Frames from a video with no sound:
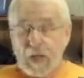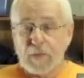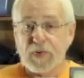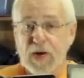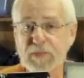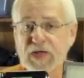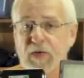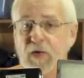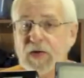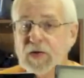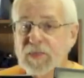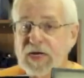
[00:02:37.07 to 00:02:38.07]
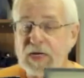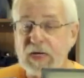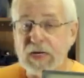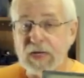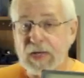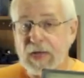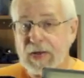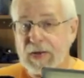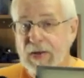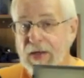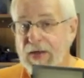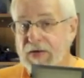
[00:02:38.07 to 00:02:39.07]
I'm probably going to be needing a
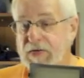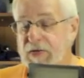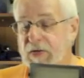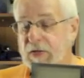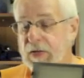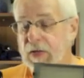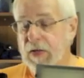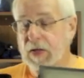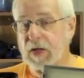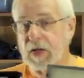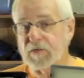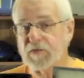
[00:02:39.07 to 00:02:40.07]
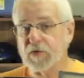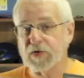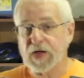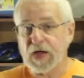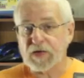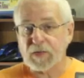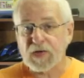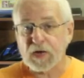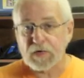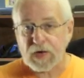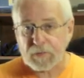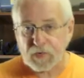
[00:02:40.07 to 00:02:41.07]
light for a
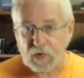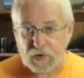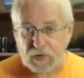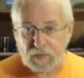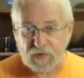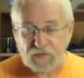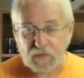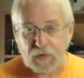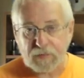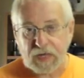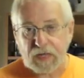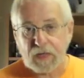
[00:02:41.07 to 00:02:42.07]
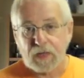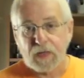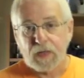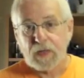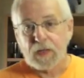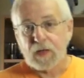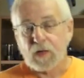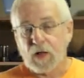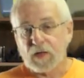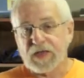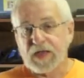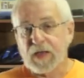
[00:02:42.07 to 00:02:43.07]
documentary I'm going to be filming
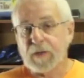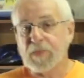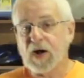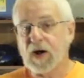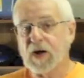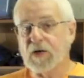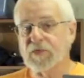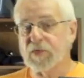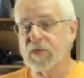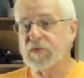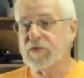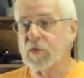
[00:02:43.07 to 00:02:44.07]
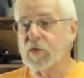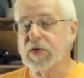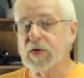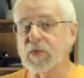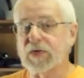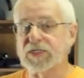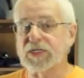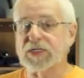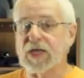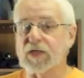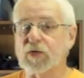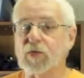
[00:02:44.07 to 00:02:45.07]
called the MR340, which is
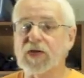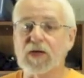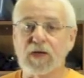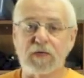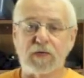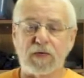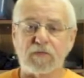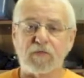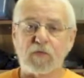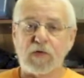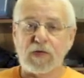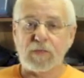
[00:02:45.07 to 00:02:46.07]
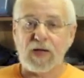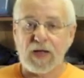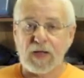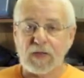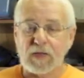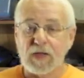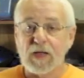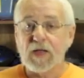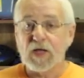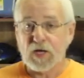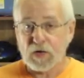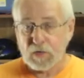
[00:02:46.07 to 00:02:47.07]
a 340-mile
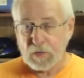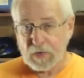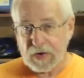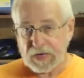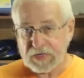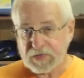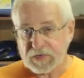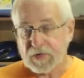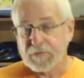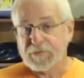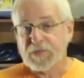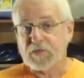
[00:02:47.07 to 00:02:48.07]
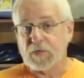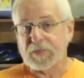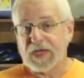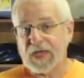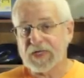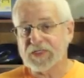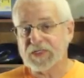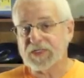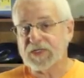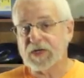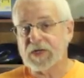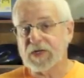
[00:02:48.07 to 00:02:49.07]
canoe race from Kansas
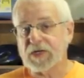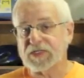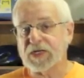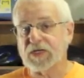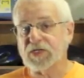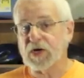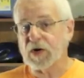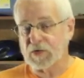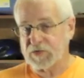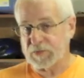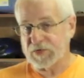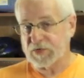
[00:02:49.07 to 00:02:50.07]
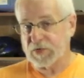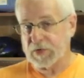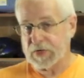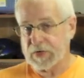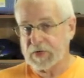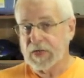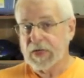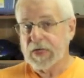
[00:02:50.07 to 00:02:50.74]
City to St. Charles, Missouri.